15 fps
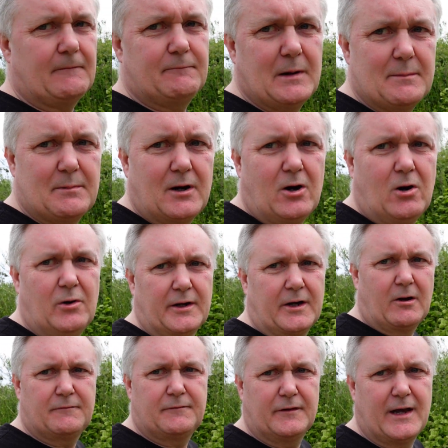People are holding
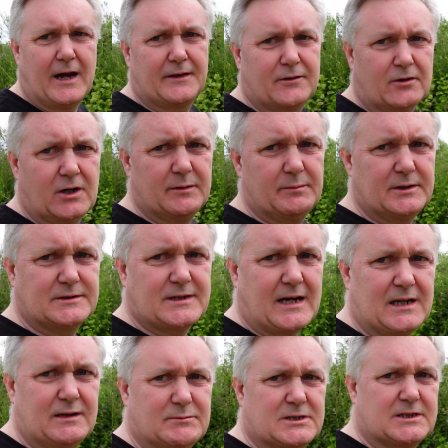out for that. They're going to be
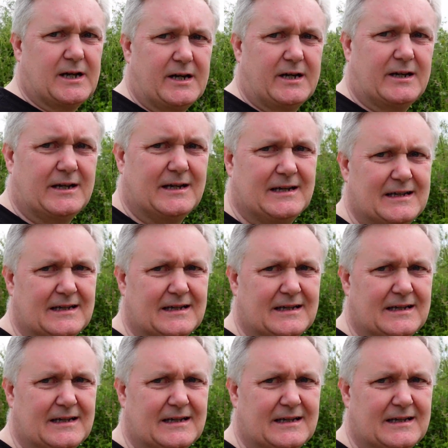sadly mistaken.